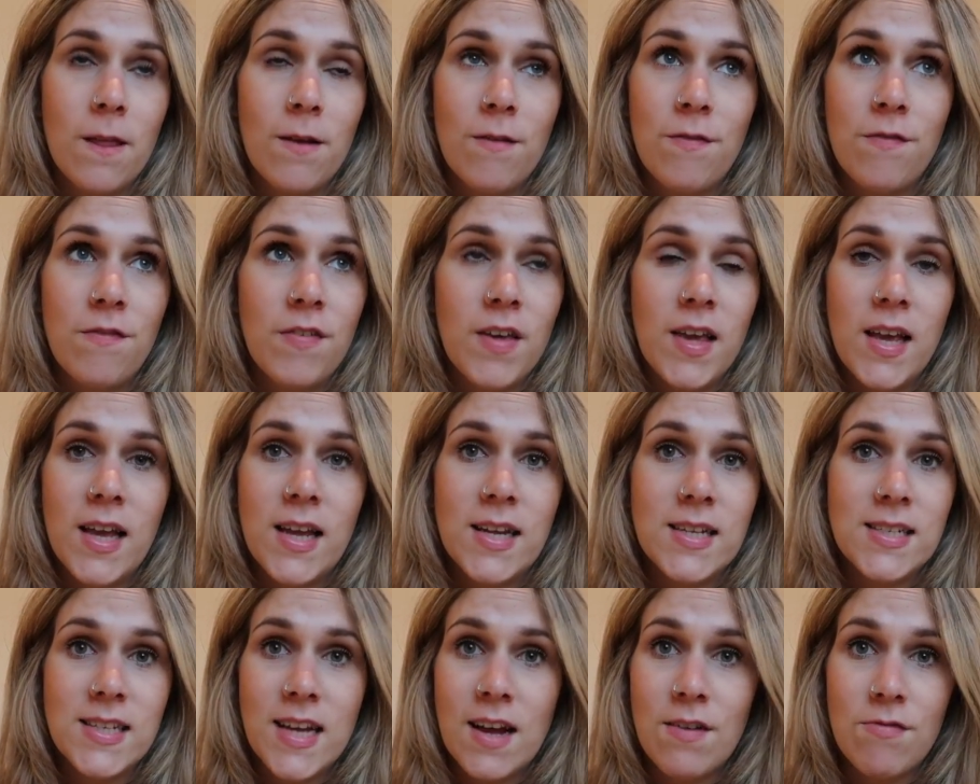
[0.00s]
a
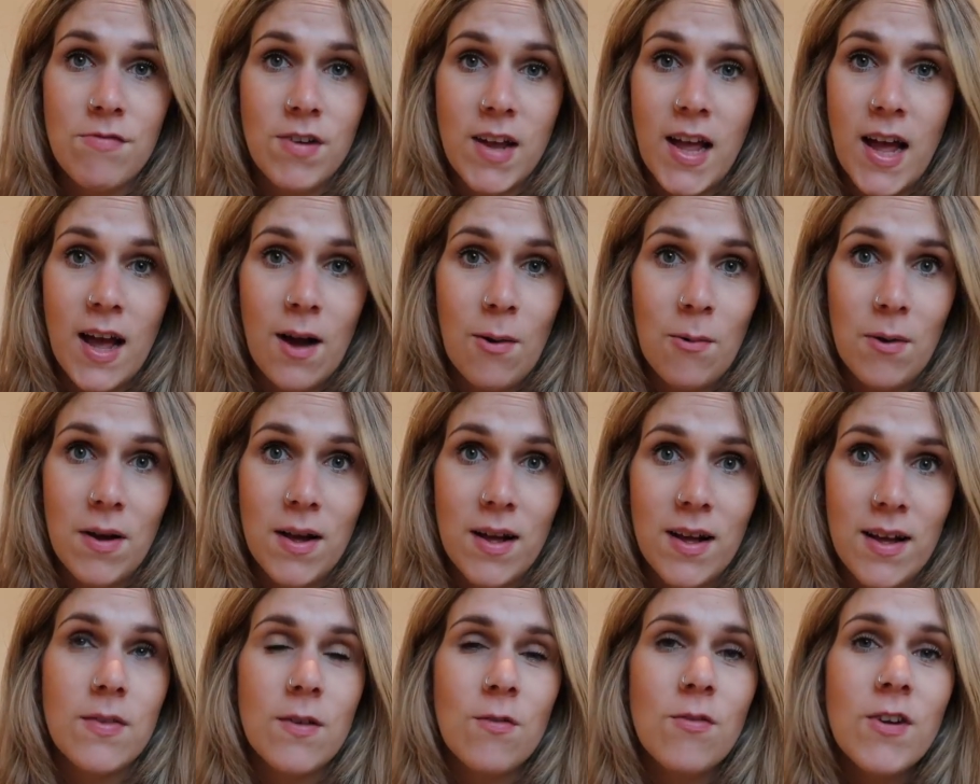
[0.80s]
feed every
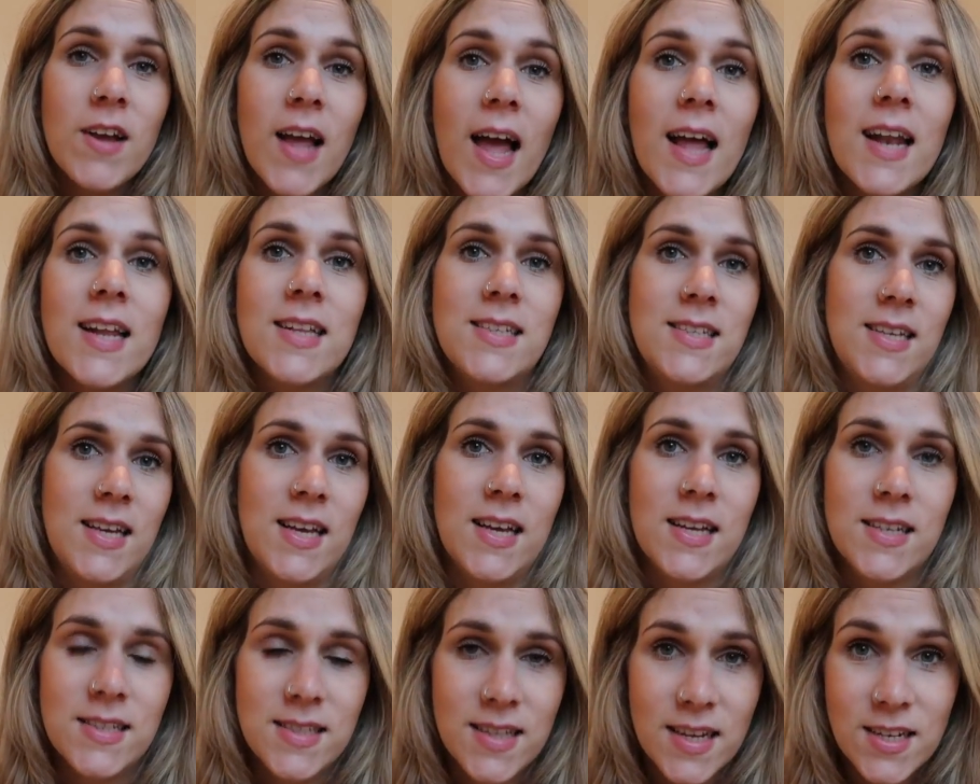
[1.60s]
hour, the
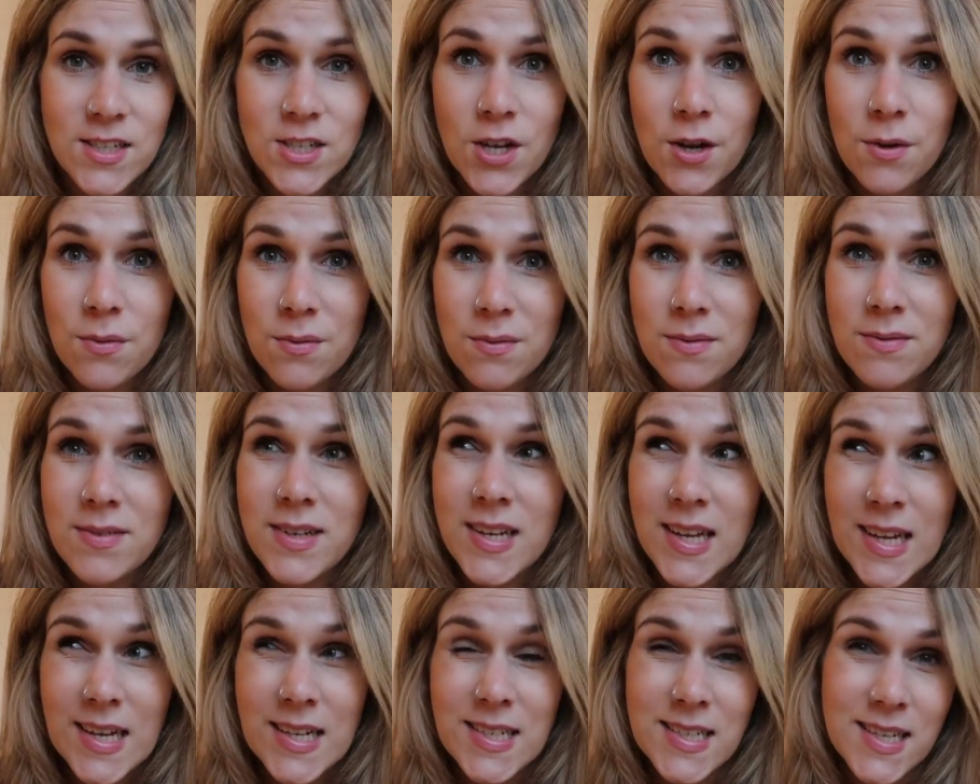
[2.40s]
reality is they don't
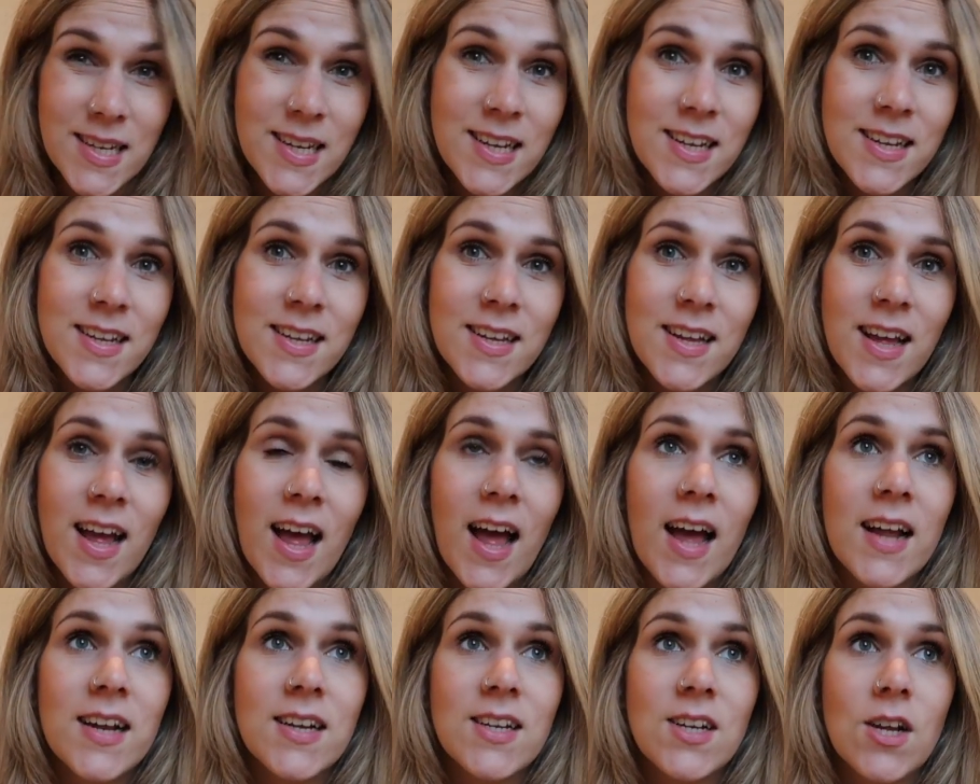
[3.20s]
need it.
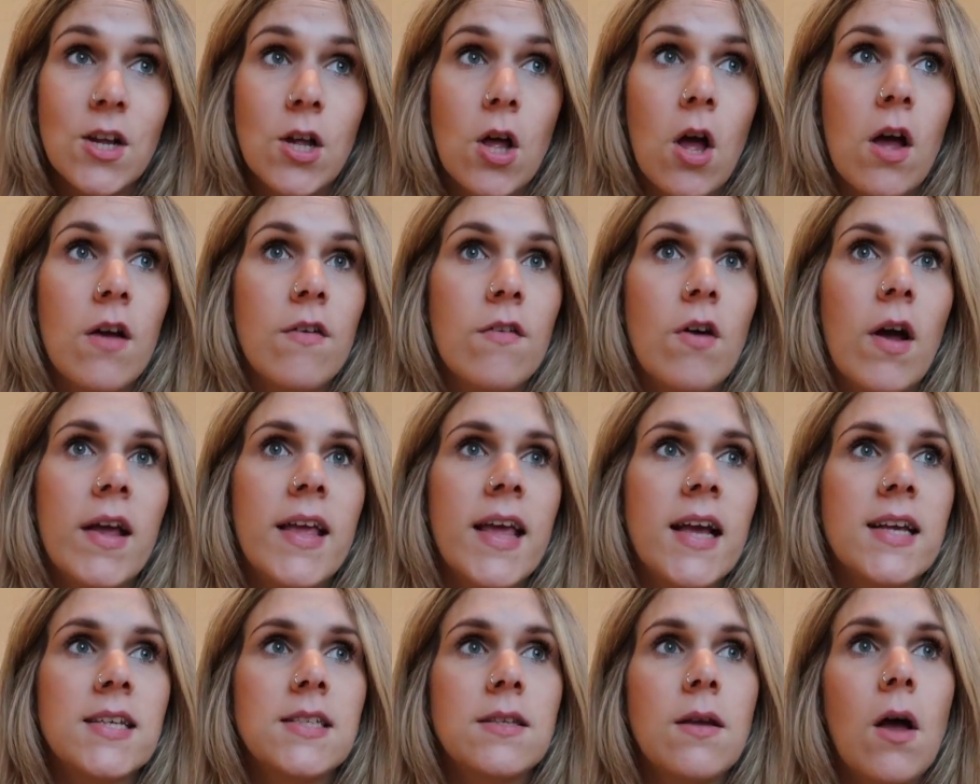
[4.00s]
And I
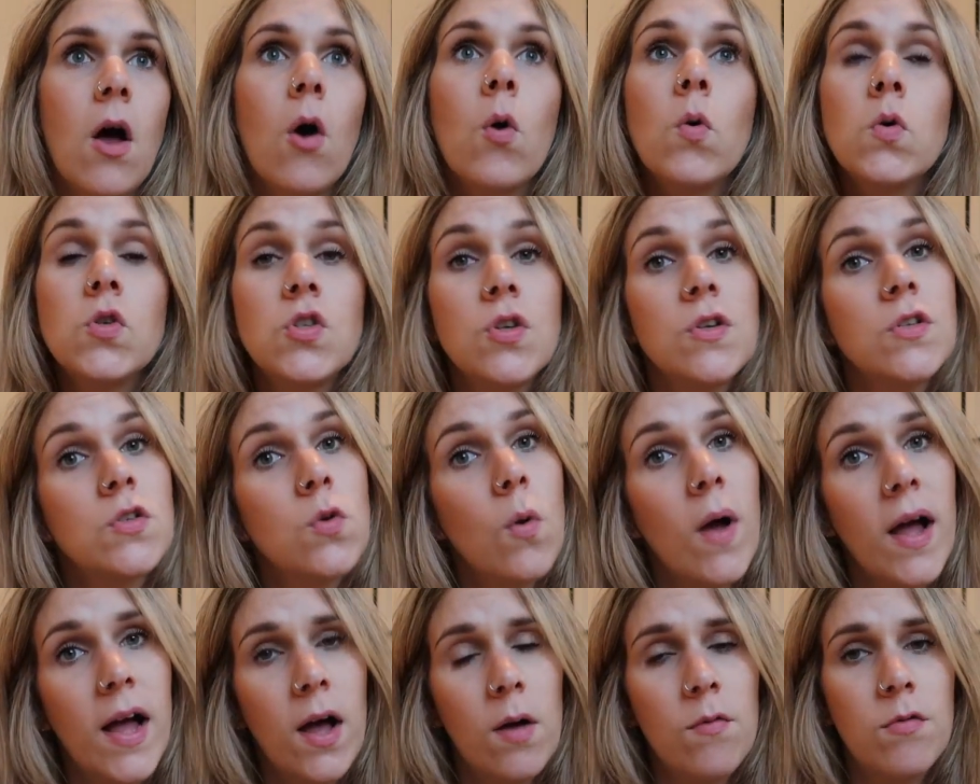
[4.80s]
guess also it's
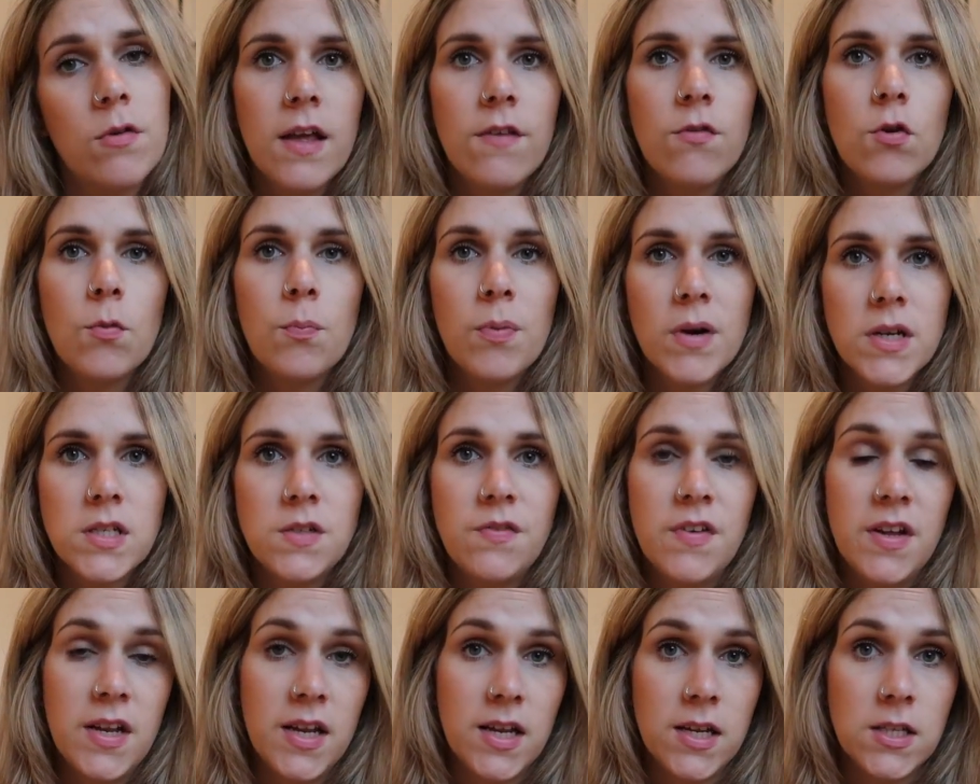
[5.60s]
quite helpful if you're
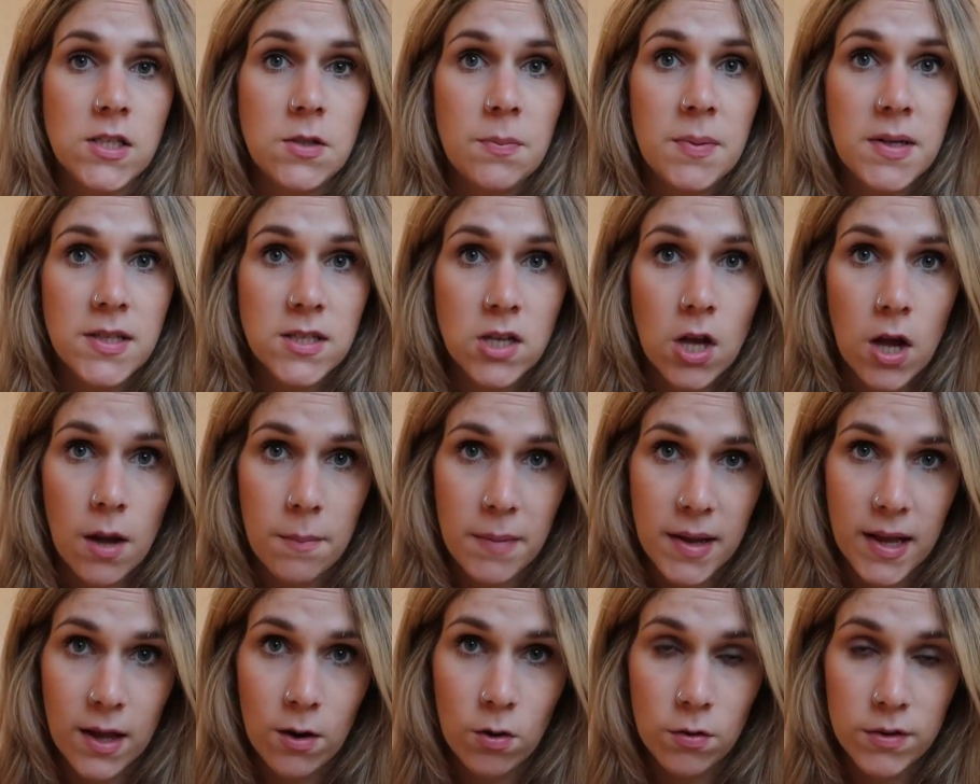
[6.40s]
breastfeeding to be
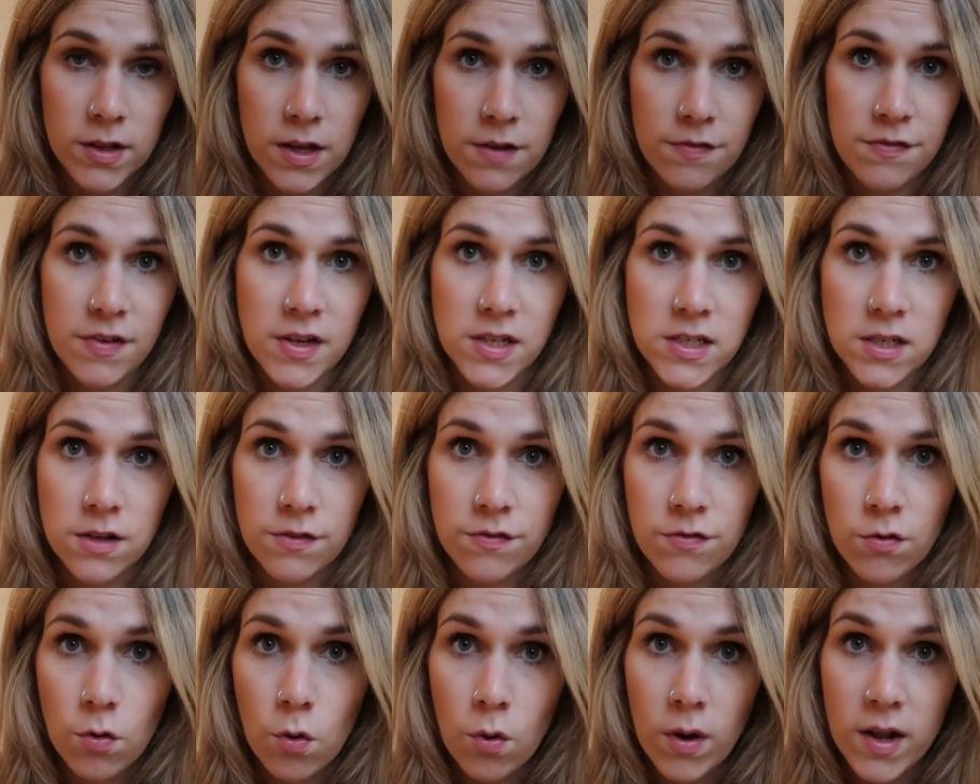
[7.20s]
timing how long they're
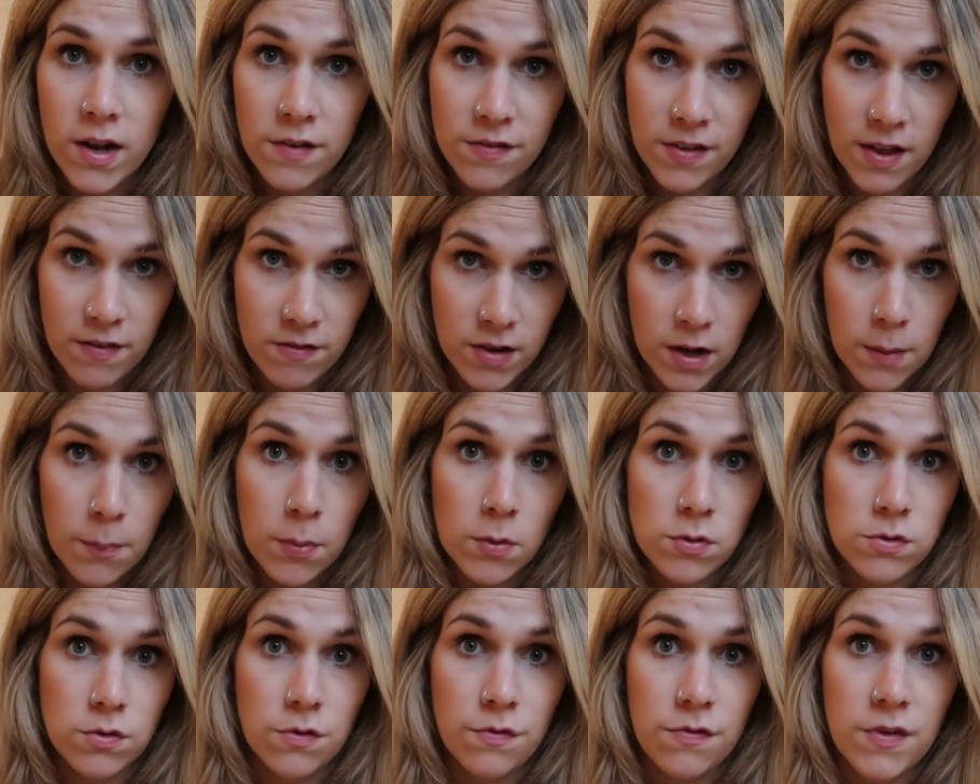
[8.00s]
feeding for, and if they're having a
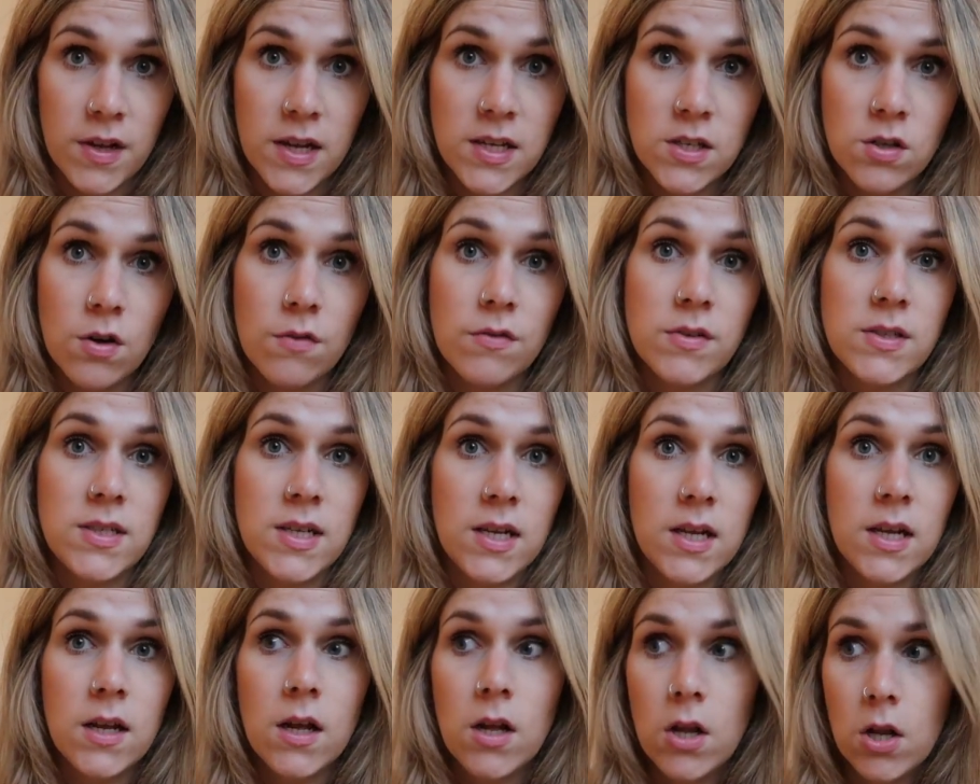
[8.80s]
bottle feed,
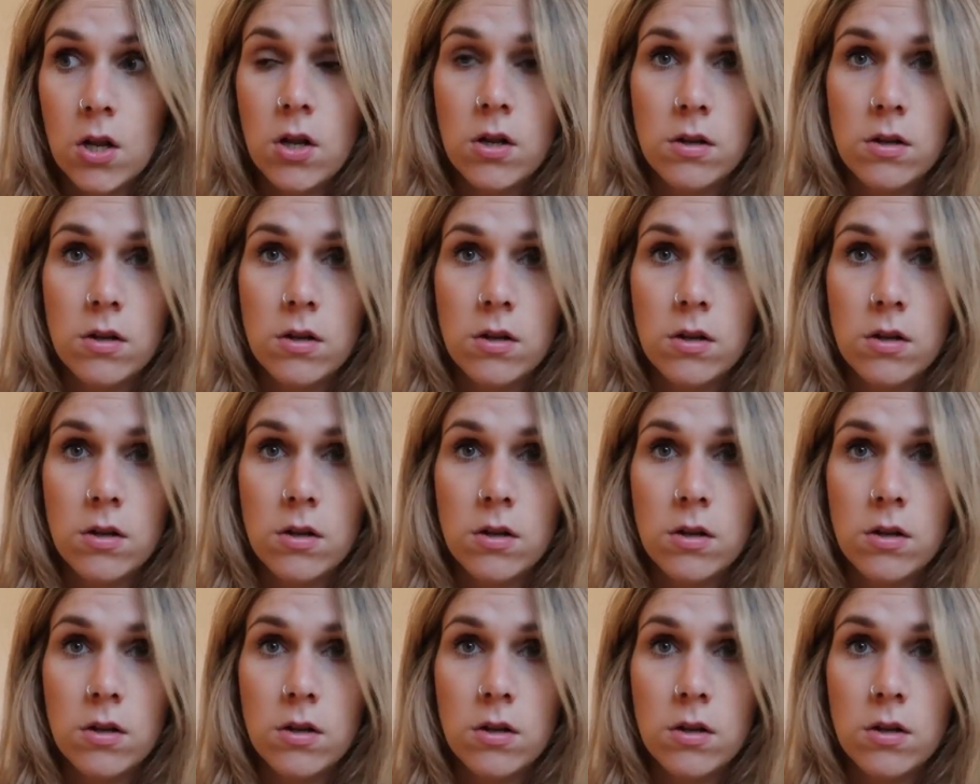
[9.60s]
obviously